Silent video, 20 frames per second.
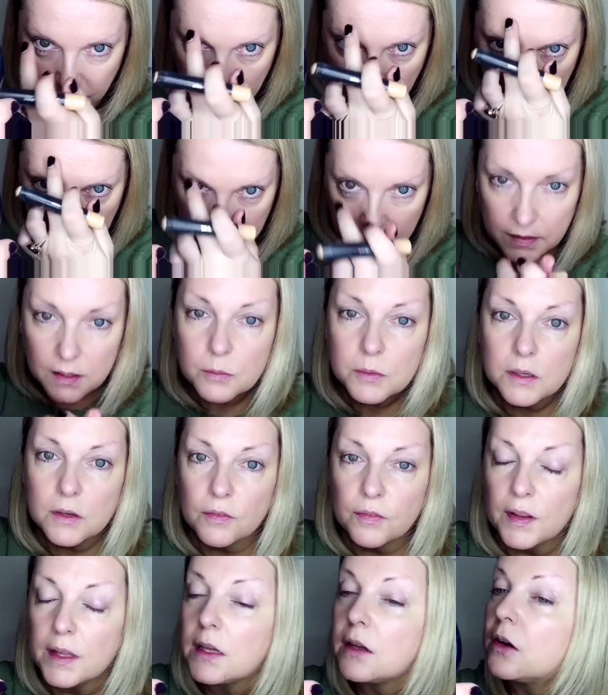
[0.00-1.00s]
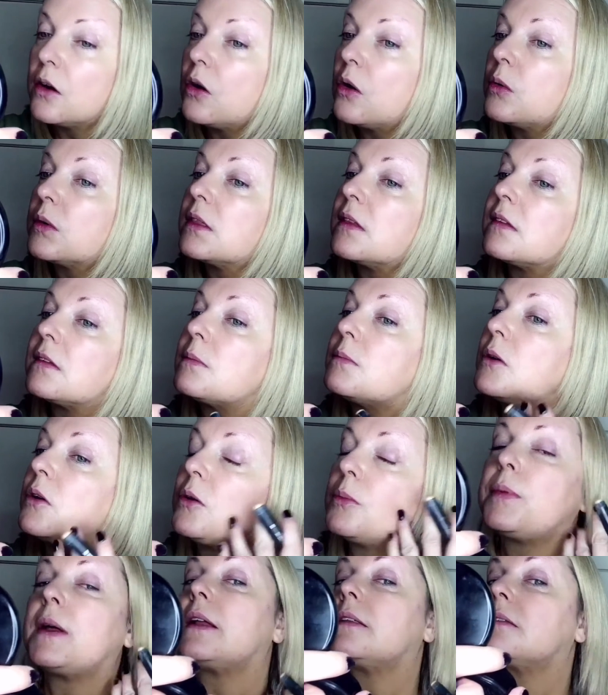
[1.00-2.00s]
Press it in with your finger or with a
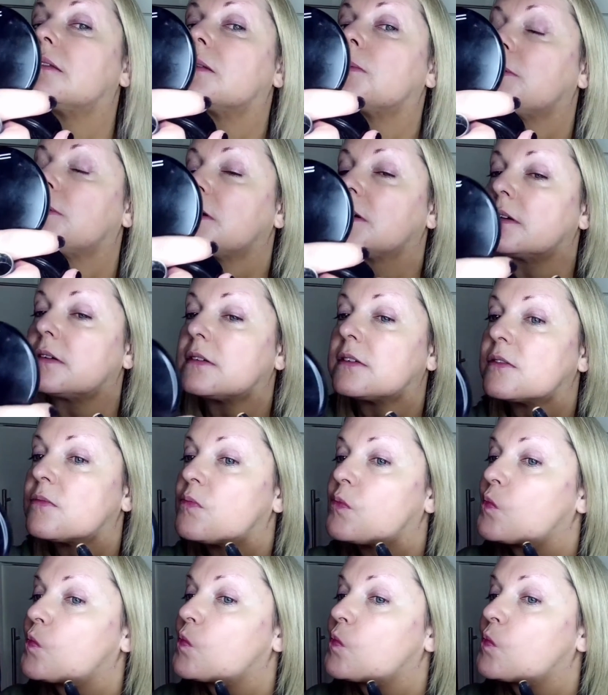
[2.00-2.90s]
small pencil brush.